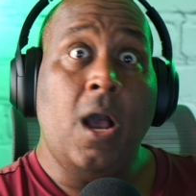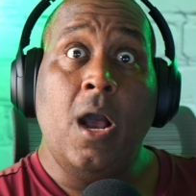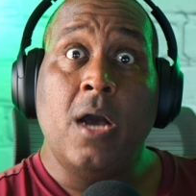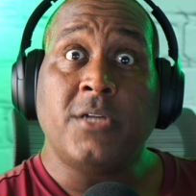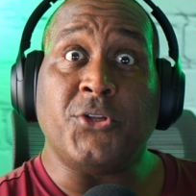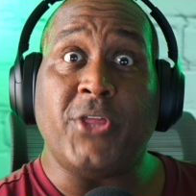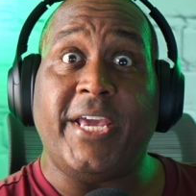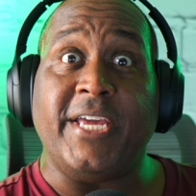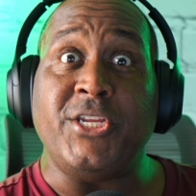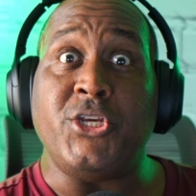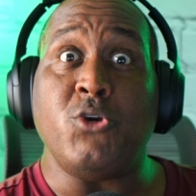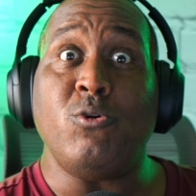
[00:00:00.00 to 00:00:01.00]
So they can
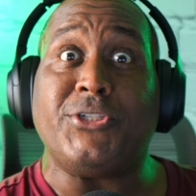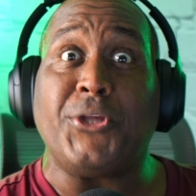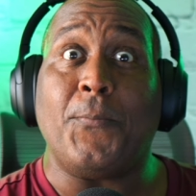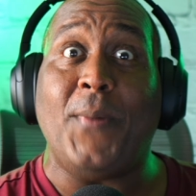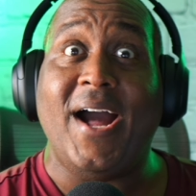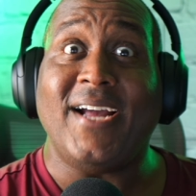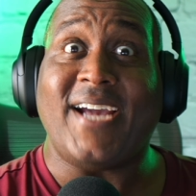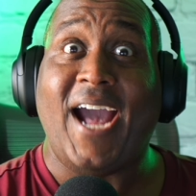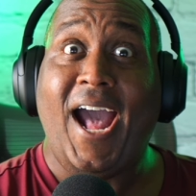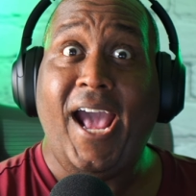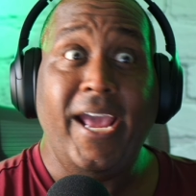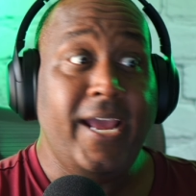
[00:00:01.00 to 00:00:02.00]
use their
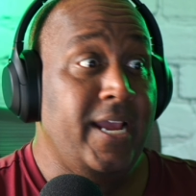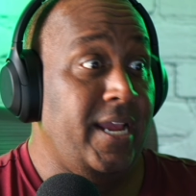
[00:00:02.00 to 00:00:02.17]
Bankai?